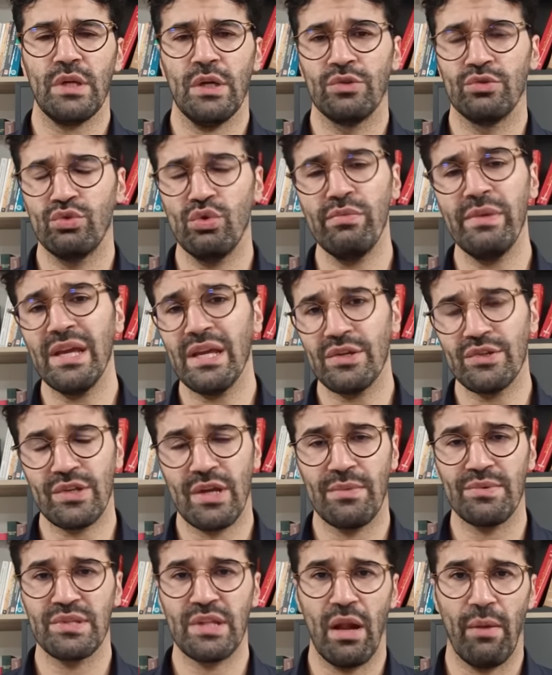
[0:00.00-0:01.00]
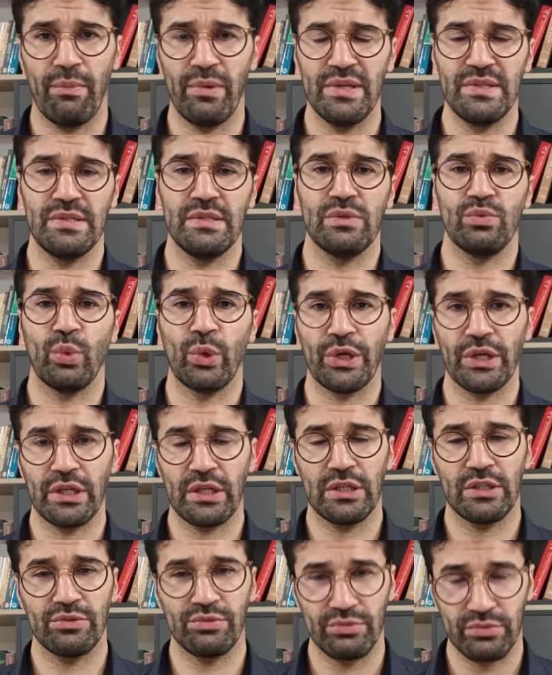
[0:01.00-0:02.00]
Rumi and Shams Tabrizi were
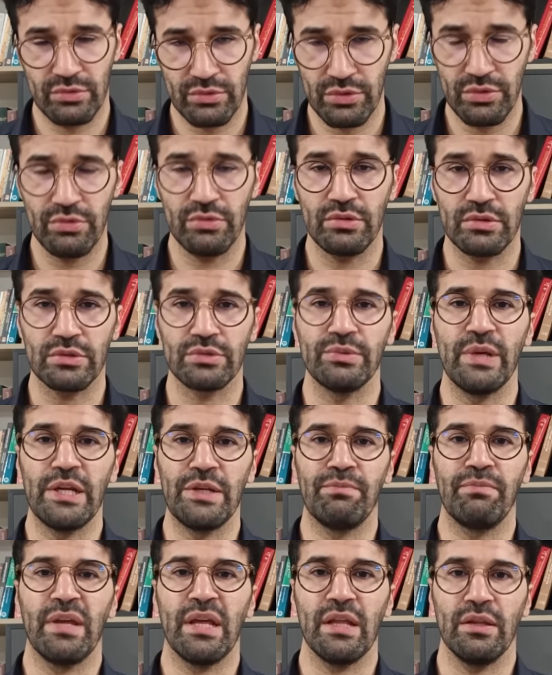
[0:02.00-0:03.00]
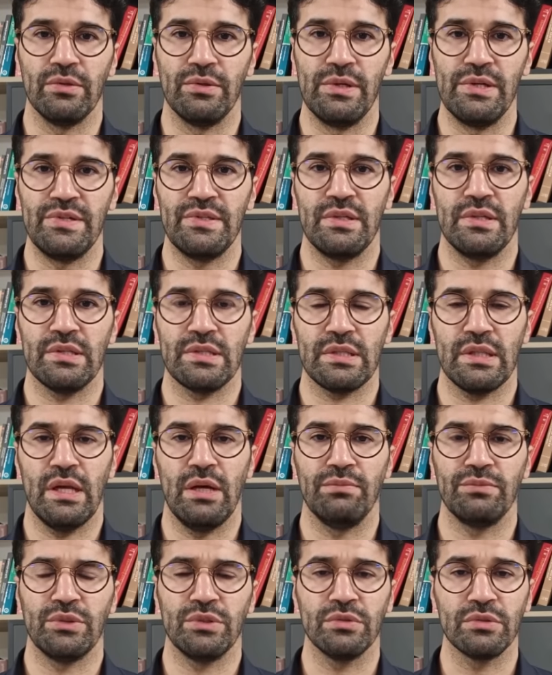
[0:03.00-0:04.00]
two great pillars in
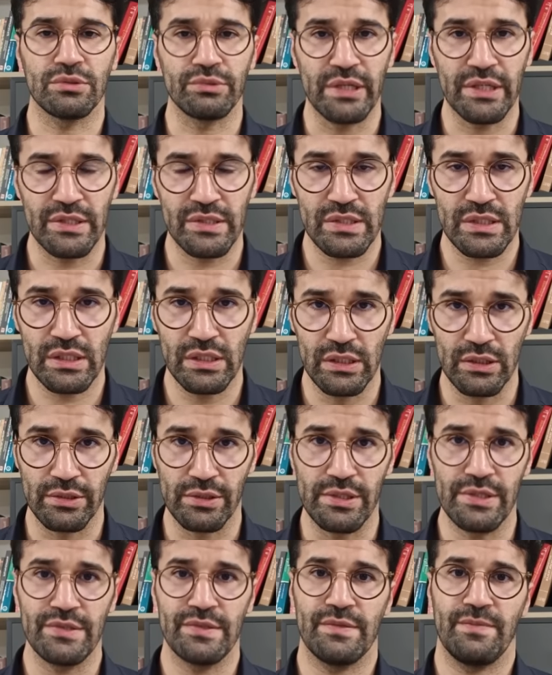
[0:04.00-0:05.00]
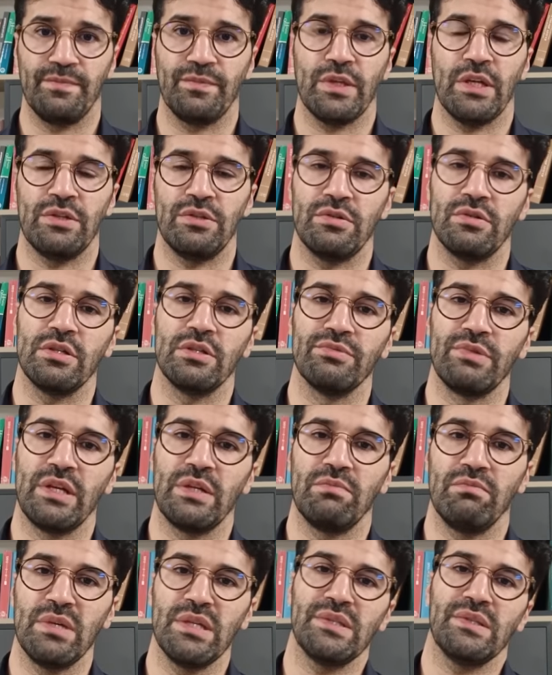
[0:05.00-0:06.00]
Islam, two great scholars and two great
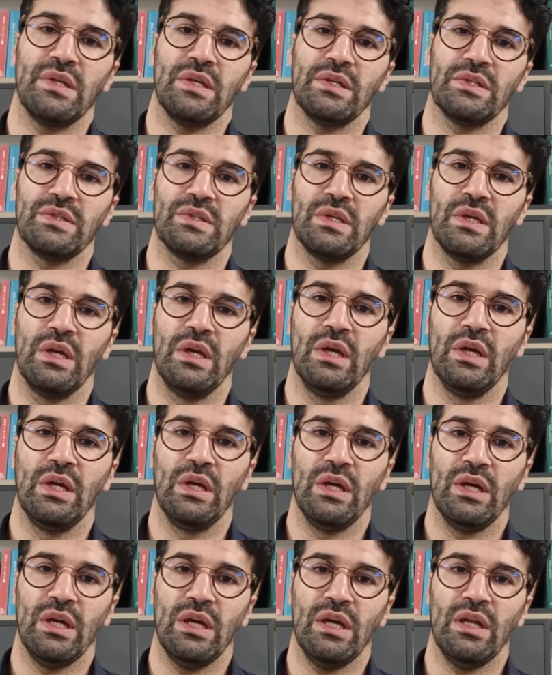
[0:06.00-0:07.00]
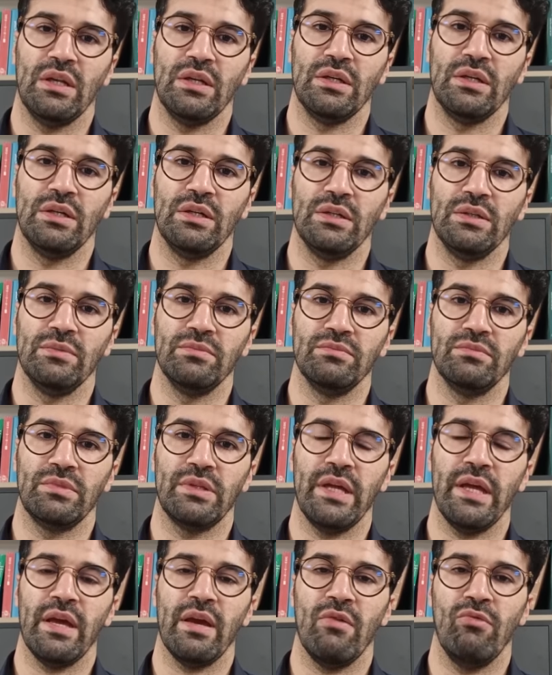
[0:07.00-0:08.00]
mystics, and um,
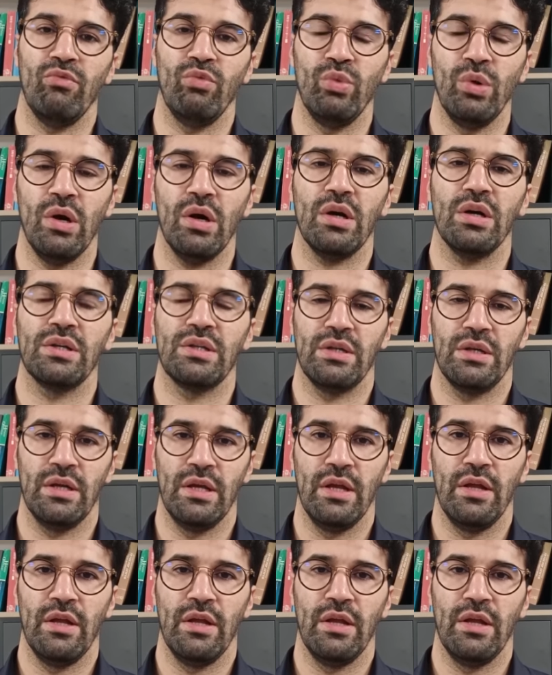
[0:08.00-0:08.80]
they have walked